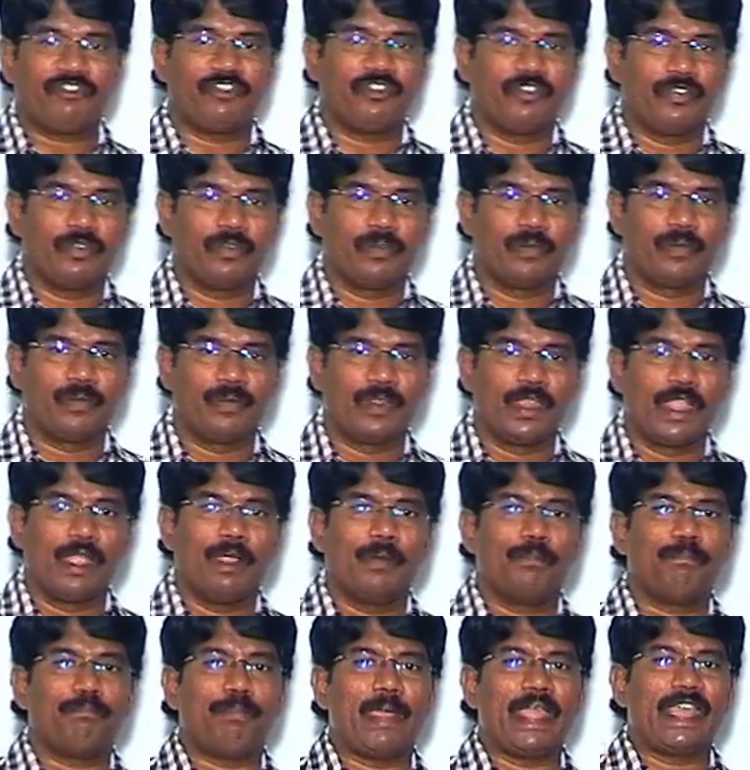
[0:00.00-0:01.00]
If
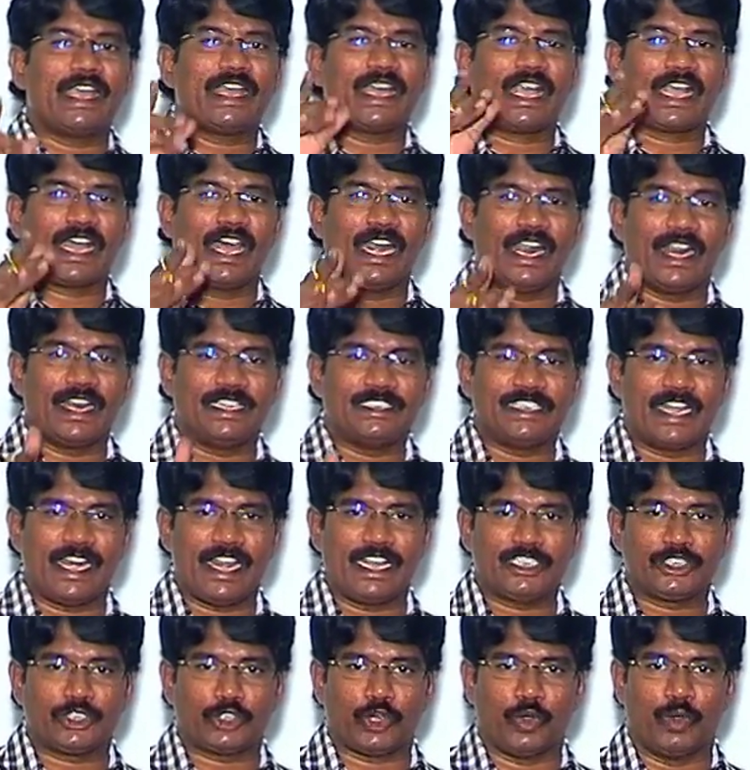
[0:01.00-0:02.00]
pink color is
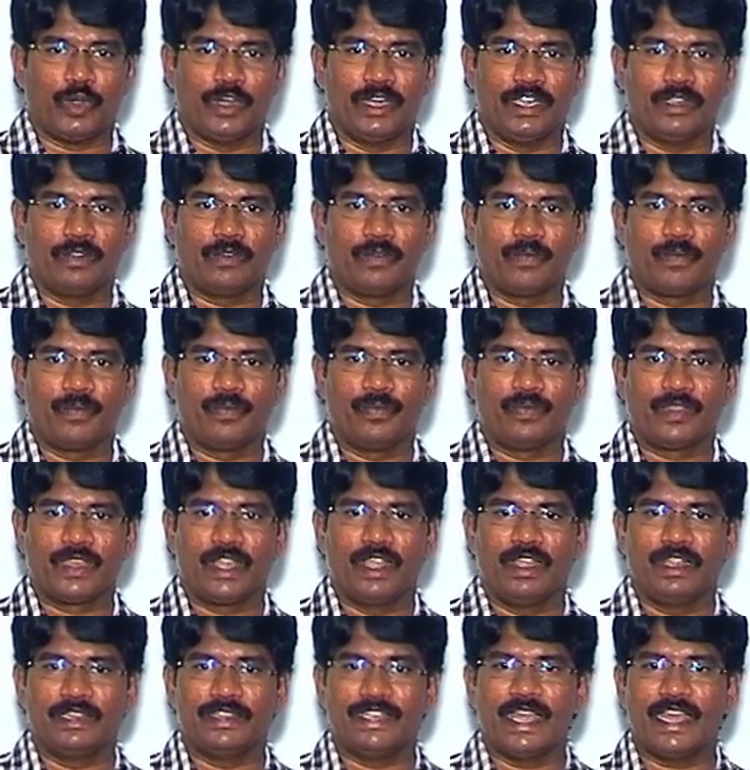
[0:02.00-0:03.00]
restored,
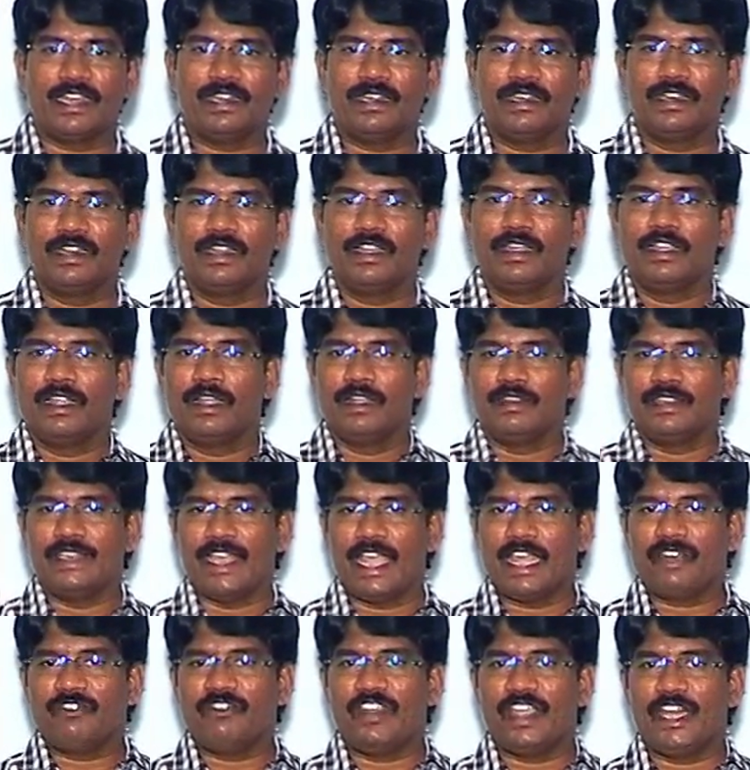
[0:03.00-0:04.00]
then
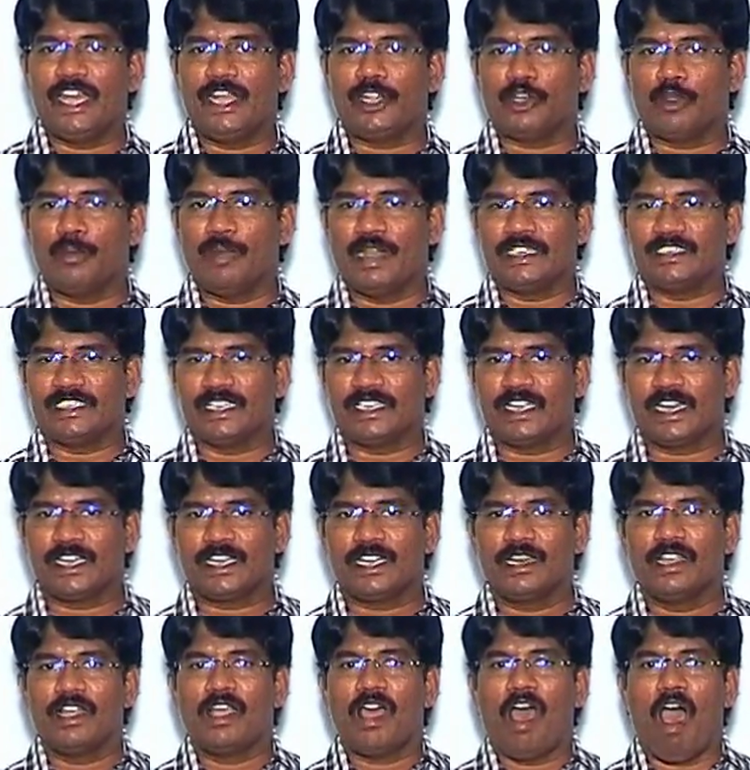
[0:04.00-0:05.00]
there we need to mention
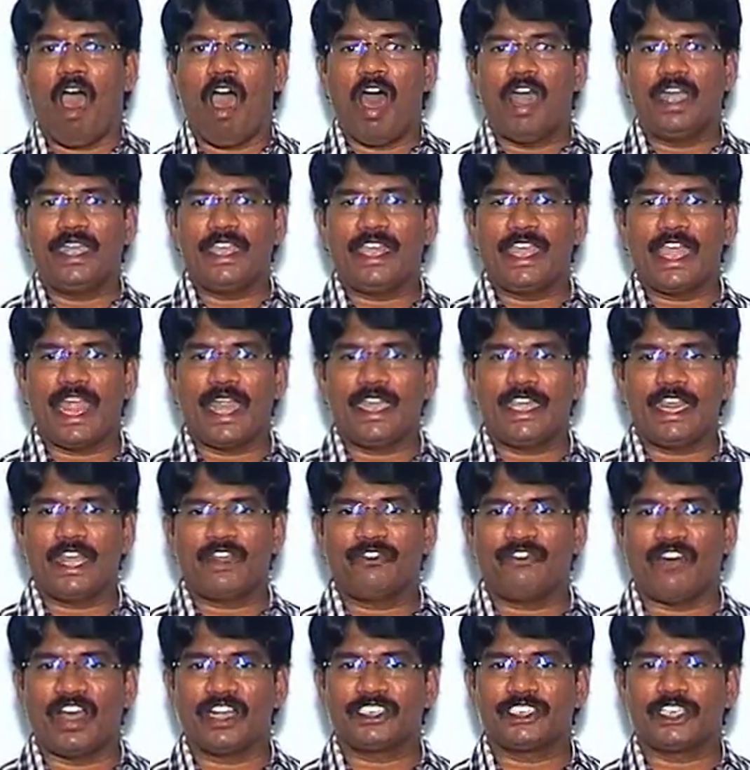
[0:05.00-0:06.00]
that
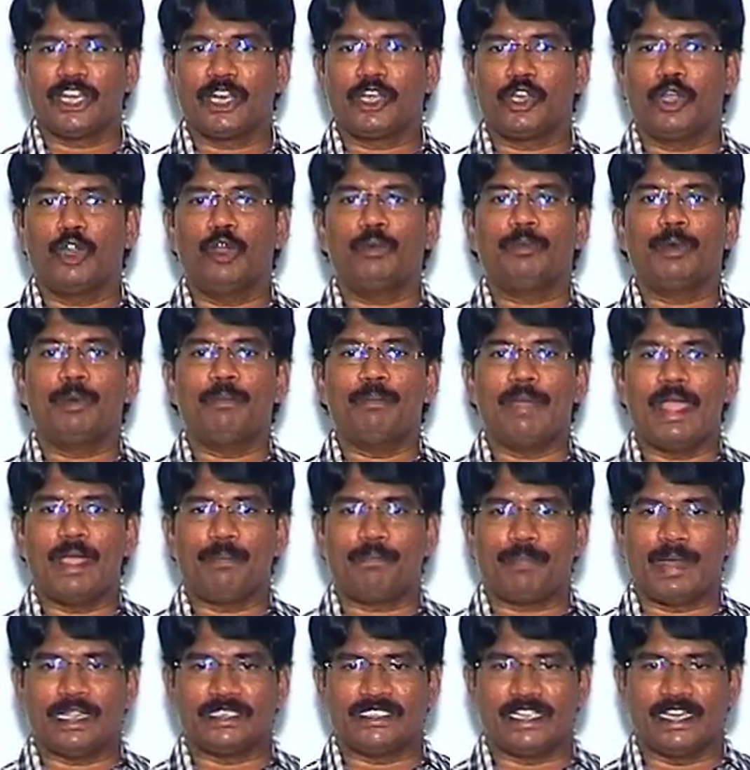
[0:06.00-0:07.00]
aldehydic functional group
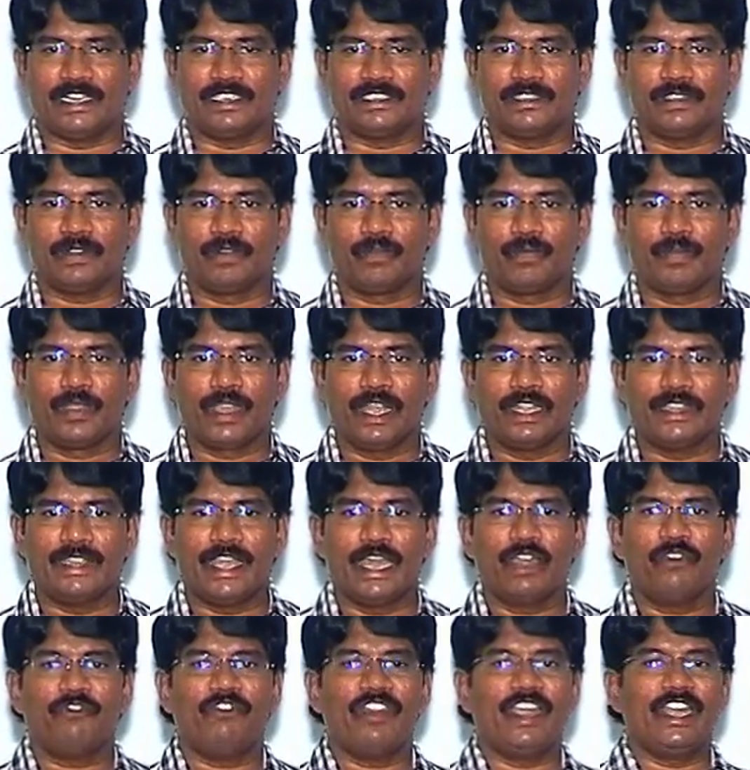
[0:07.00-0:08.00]
may present.
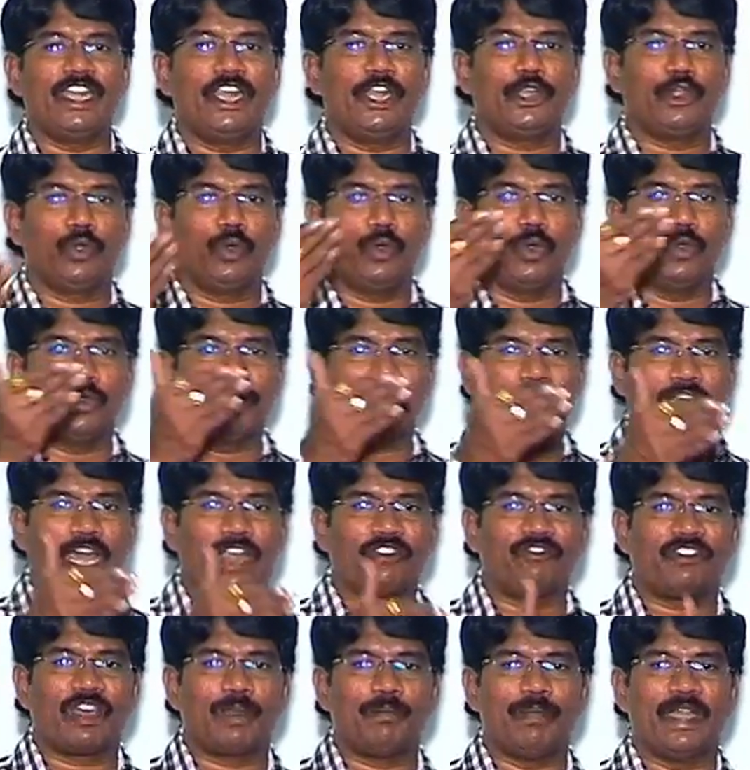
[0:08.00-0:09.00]
Then we need to do the
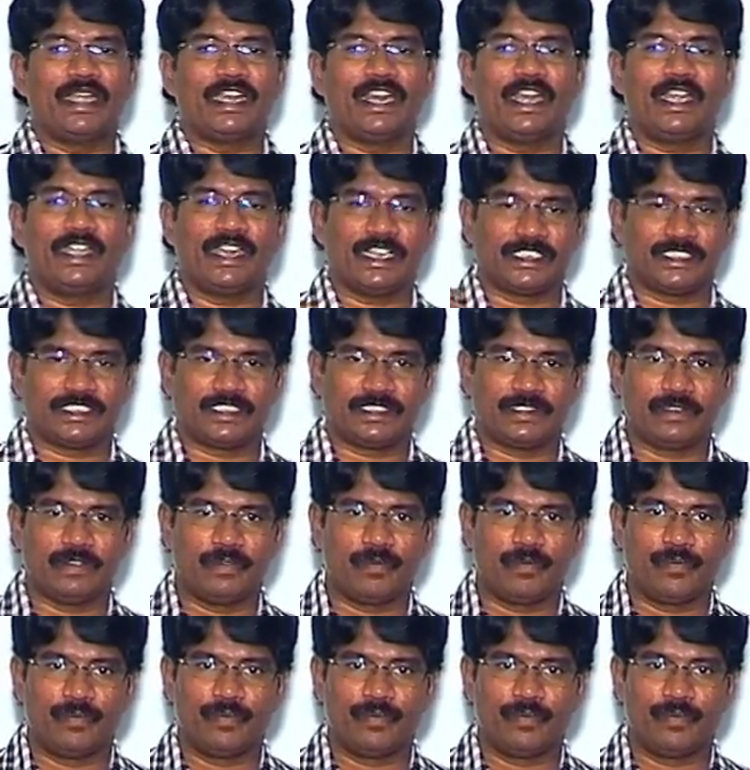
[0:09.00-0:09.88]
confirmatory test.